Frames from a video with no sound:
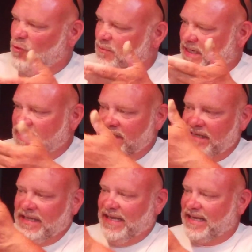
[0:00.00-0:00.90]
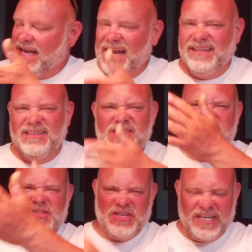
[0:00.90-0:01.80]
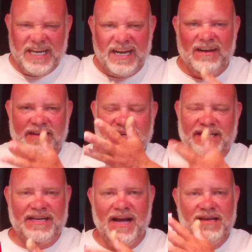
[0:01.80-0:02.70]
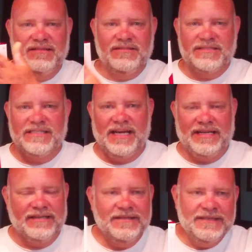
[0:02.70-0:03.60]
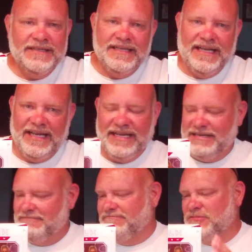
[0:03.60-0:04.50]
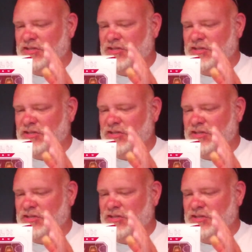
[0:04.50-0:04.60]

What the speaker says: for me. It kind of looks generic. It kind of looks like a